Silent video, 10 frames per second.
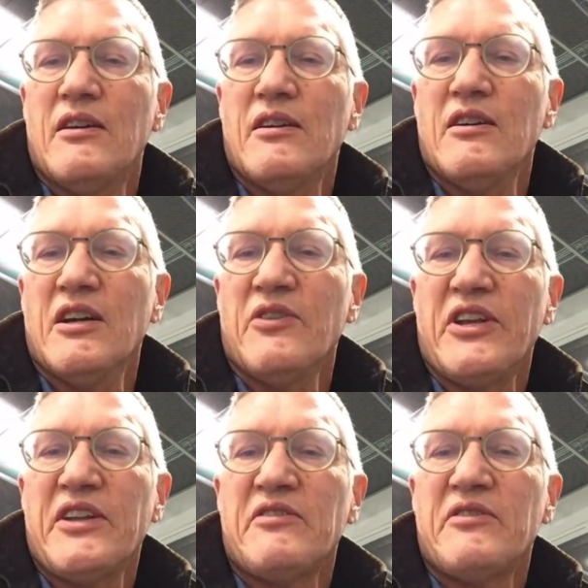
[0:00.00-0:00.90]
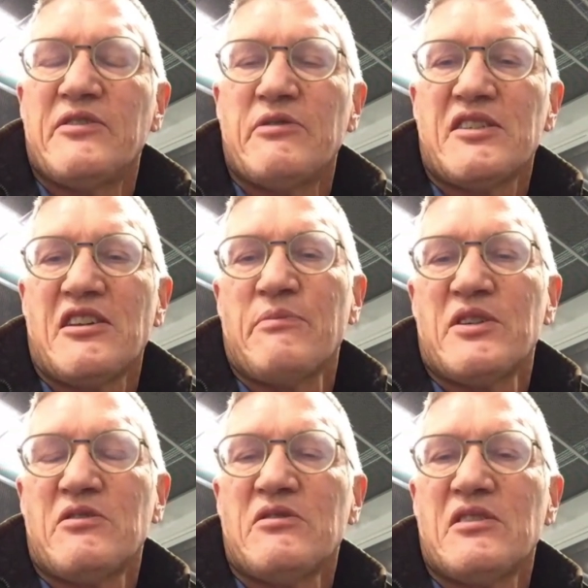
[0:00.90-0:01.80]
And neither the drastic
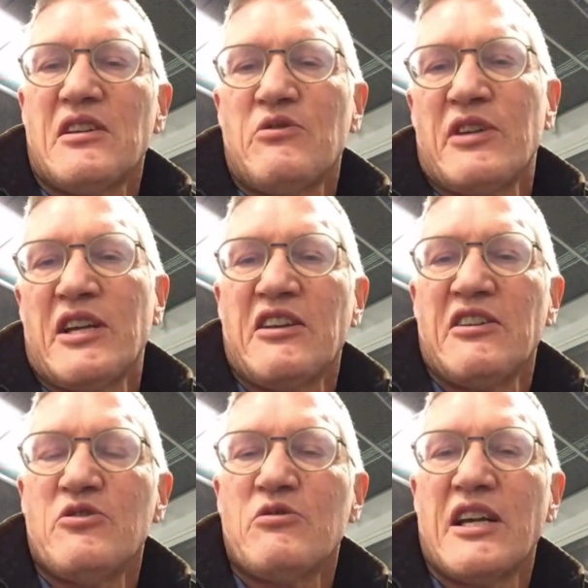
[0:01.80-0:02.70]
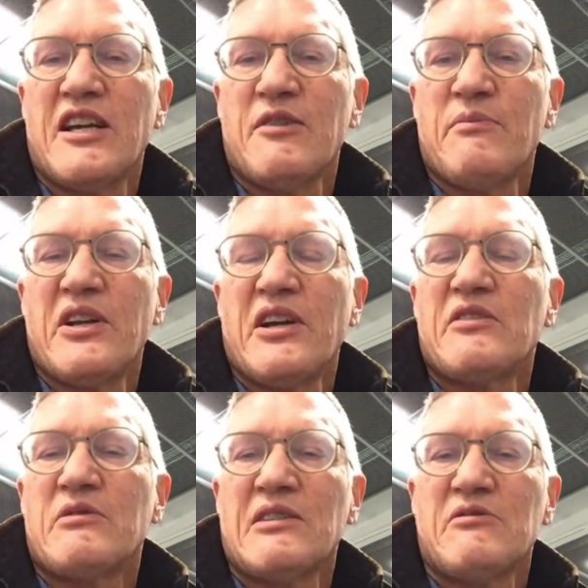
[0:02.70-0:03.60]
measures that you're taking in UK and many
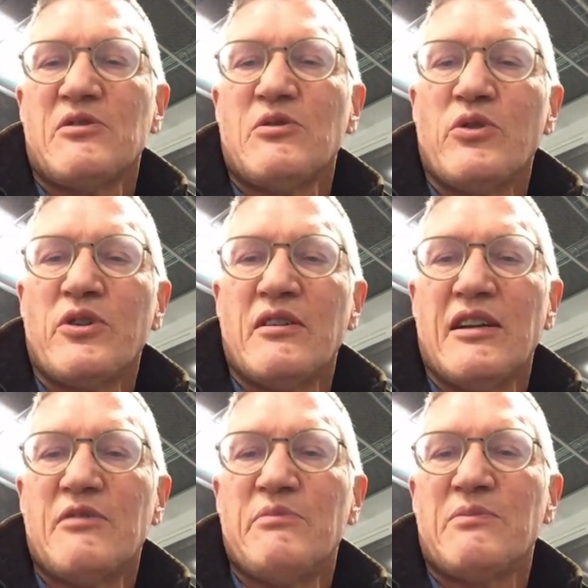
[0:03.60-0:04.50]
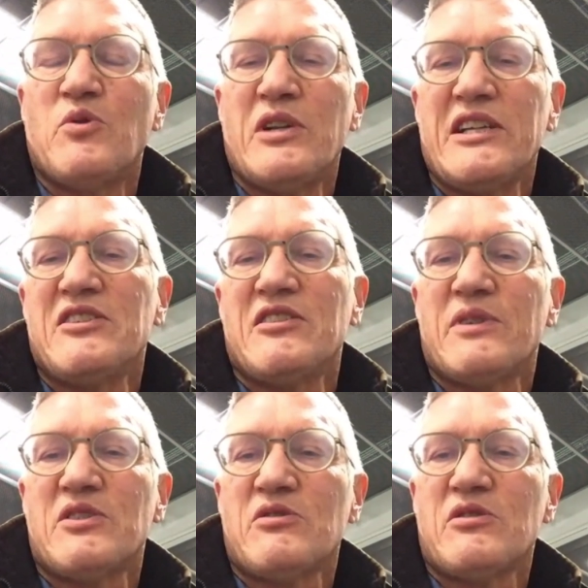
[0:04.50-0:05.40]
other countries, nor the little bit more
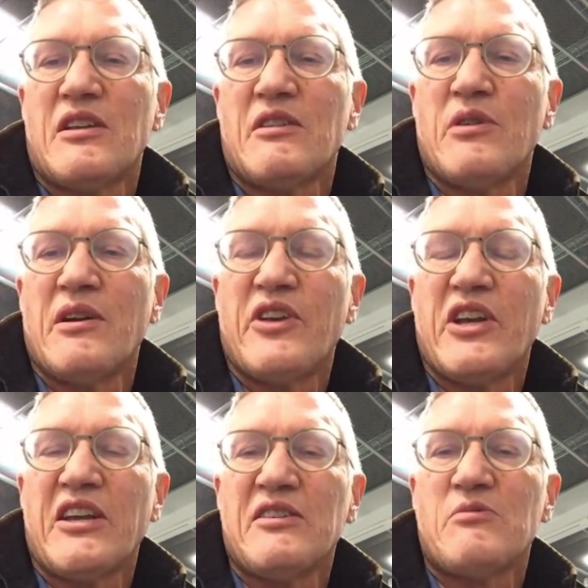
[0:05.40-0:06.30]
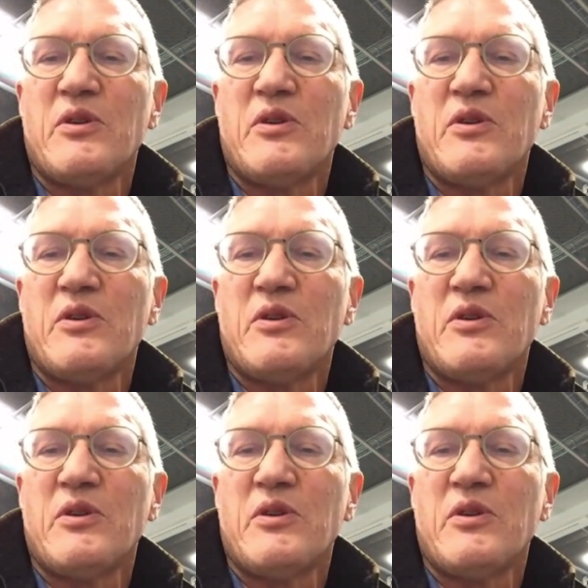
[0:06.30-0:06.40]
lenient measures that we have taken